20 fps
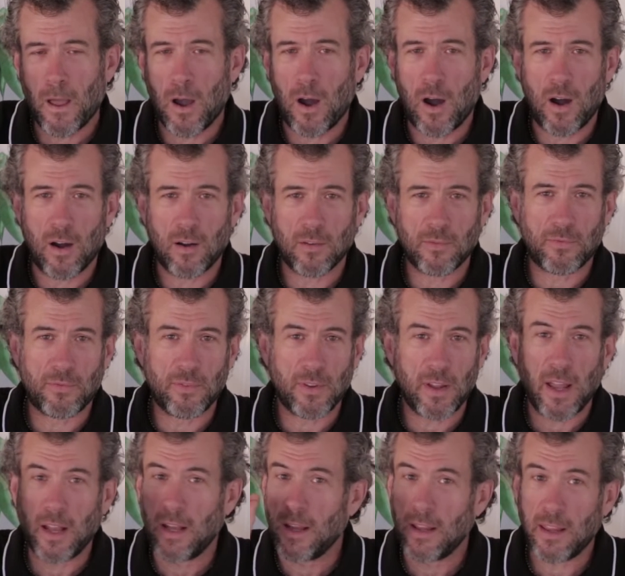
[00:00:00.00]
of
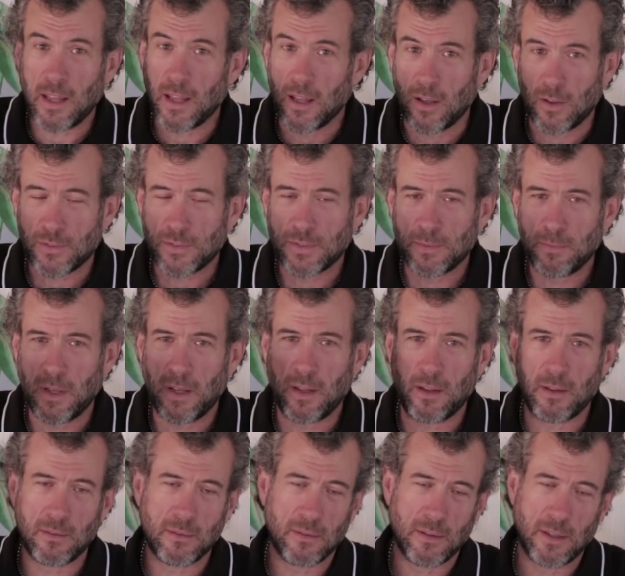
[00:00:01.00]
anything else?
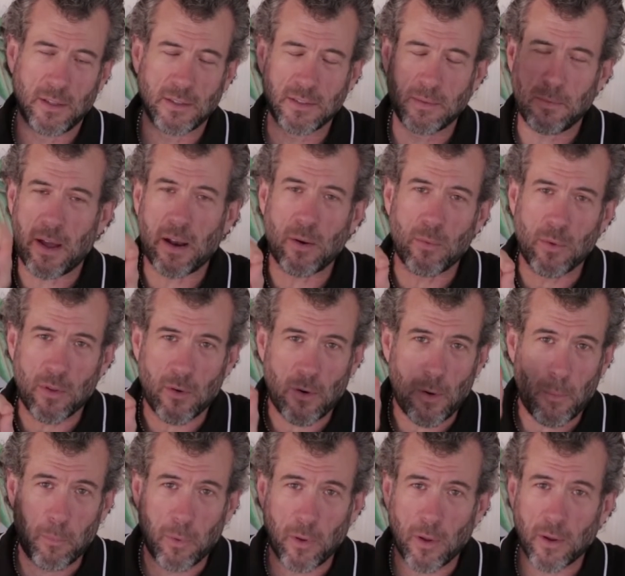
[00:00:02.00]
Meaning, it doesn't matter whether
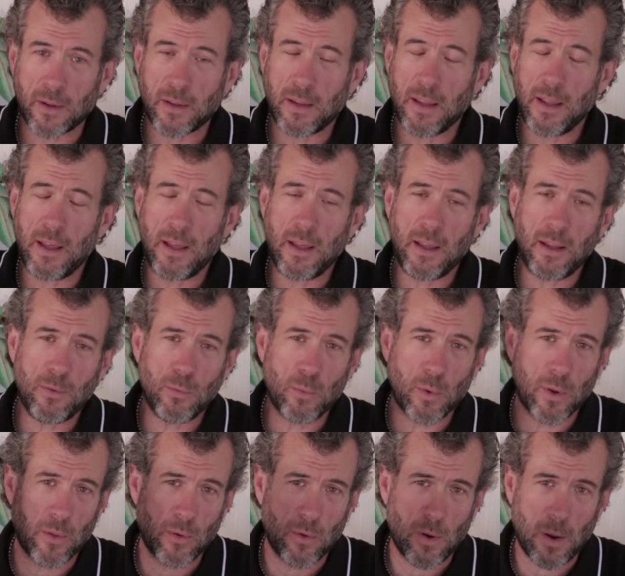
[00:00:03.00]
I'm plugged
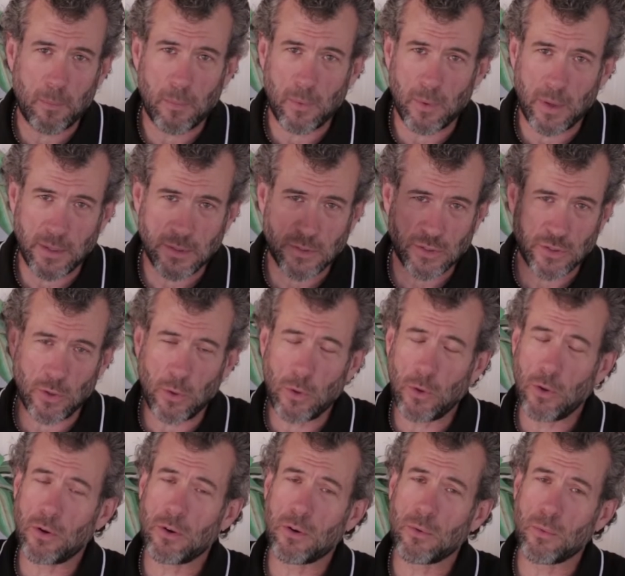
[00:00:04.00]
in, whether I'm in
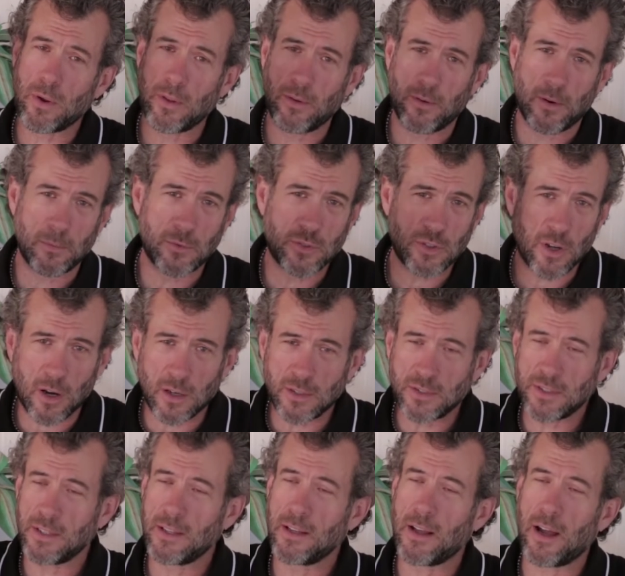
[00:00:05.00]
solar, whether I'm
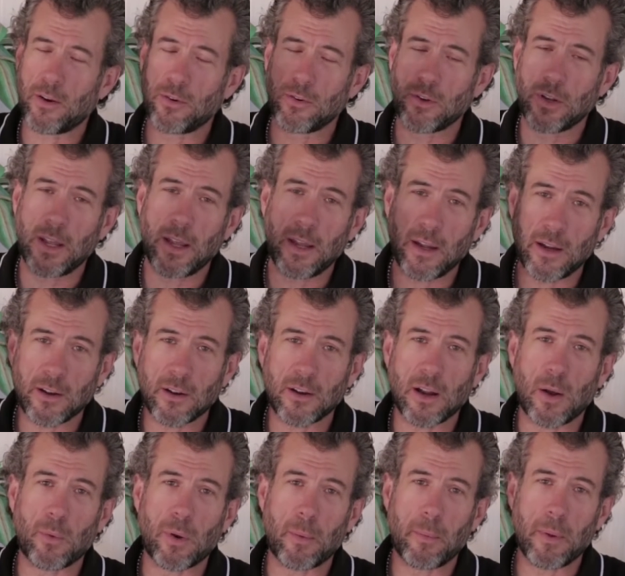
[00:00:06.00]
charging, I don't
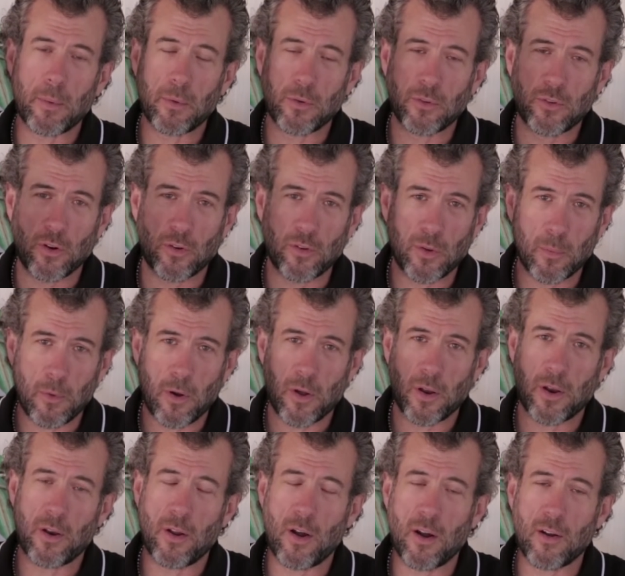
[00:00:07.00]
care. I want to be able to turn them
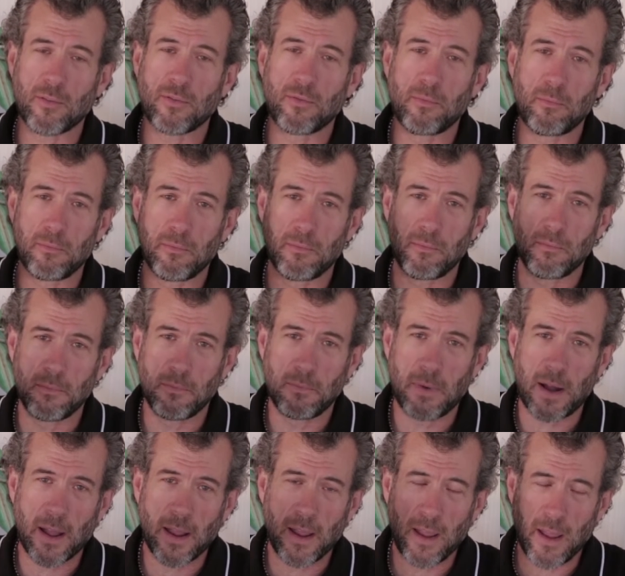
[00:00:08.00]
on and off
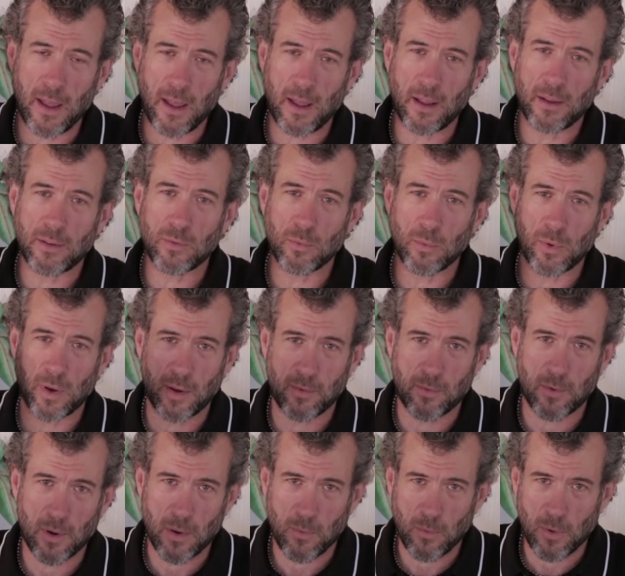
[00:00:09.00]
by hand
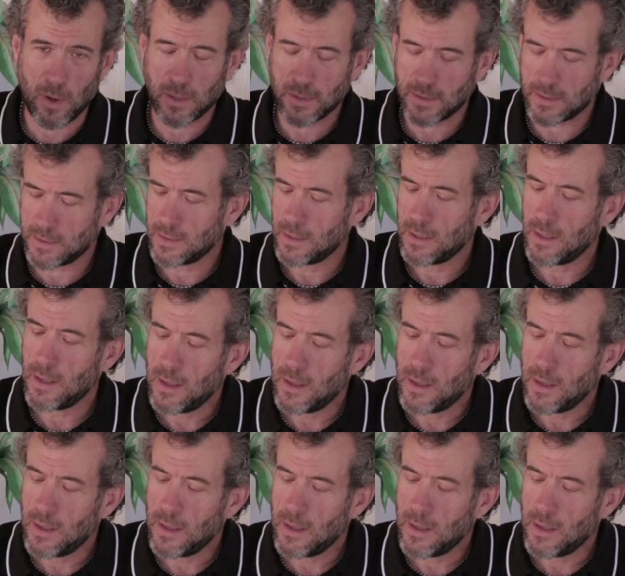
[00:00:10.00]
whenever I want.